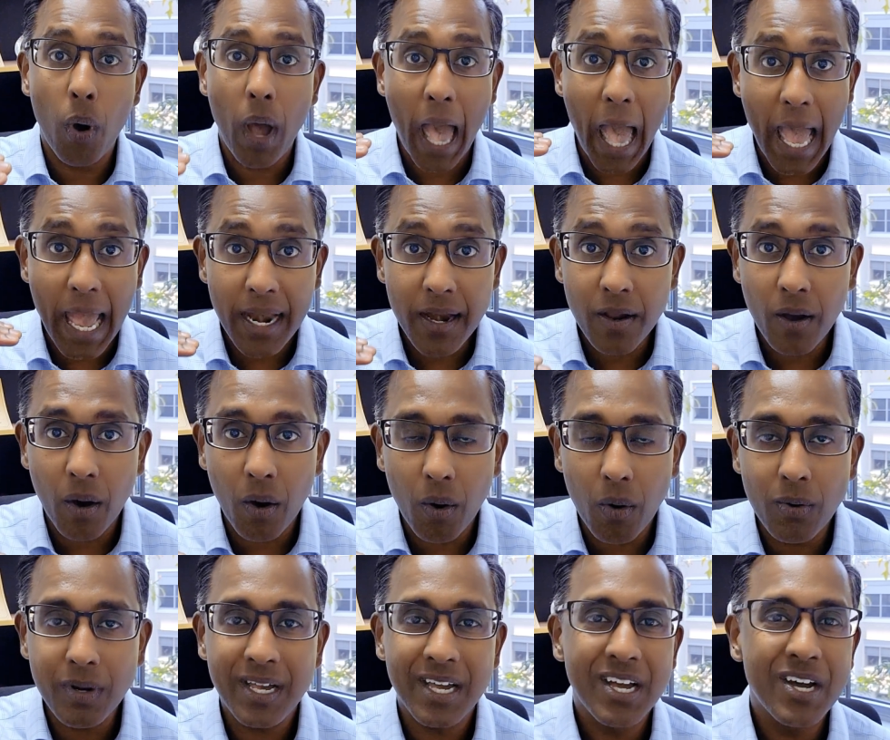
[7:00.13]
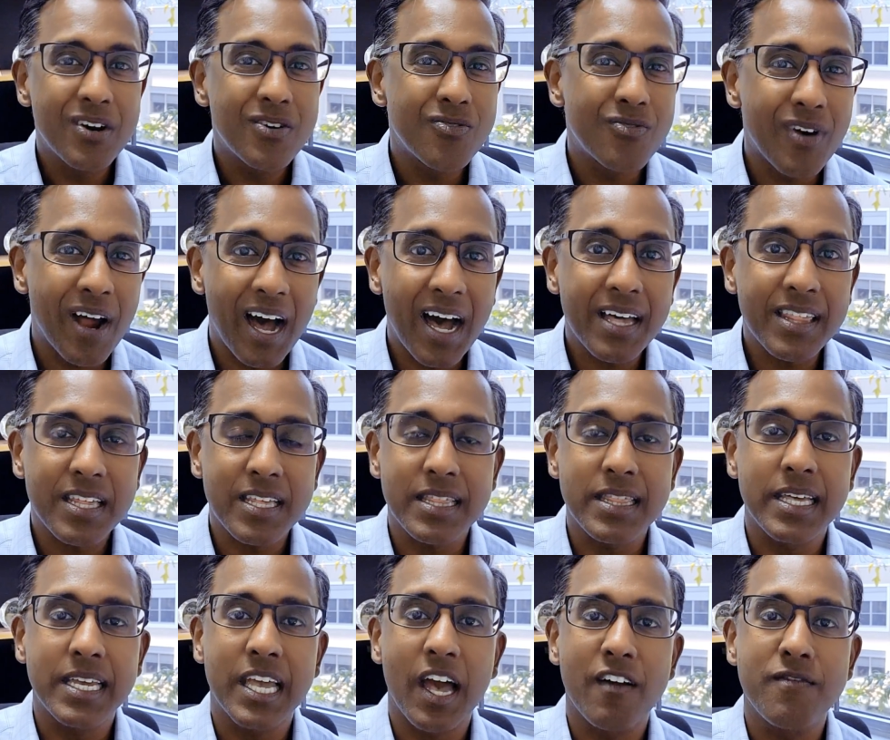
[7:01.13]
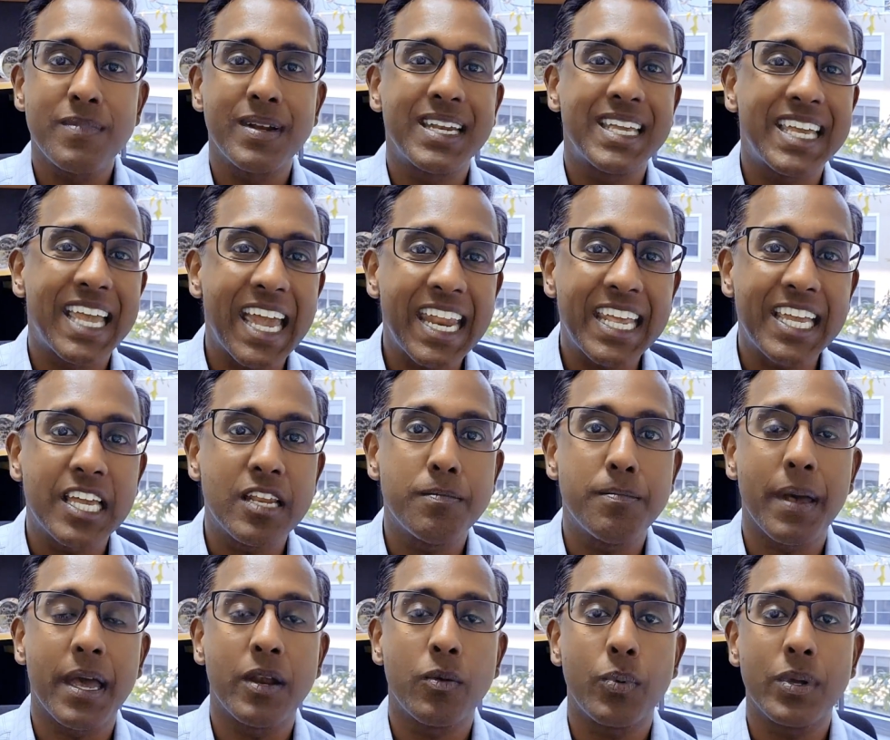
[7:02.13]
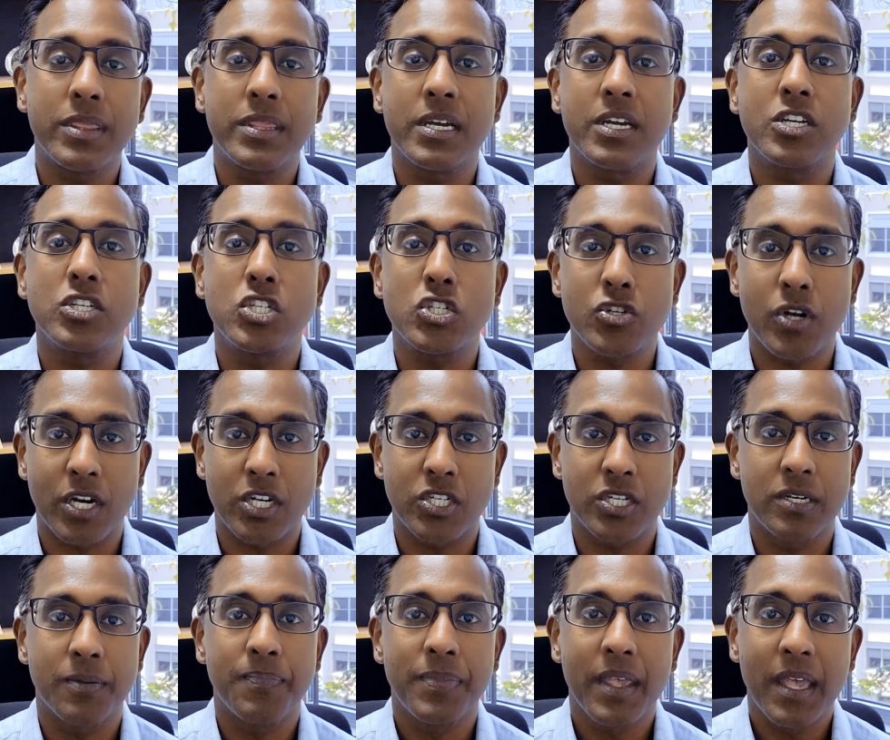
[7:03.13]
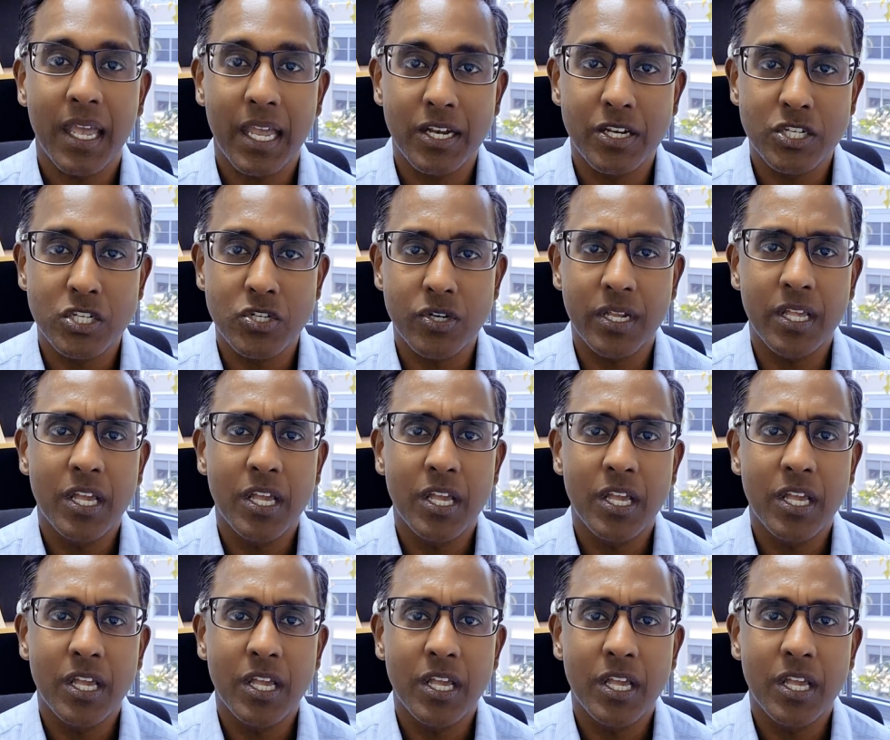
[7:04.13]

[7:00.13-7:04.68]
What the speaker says: and old, rather than the government getting in bed with the construction industry.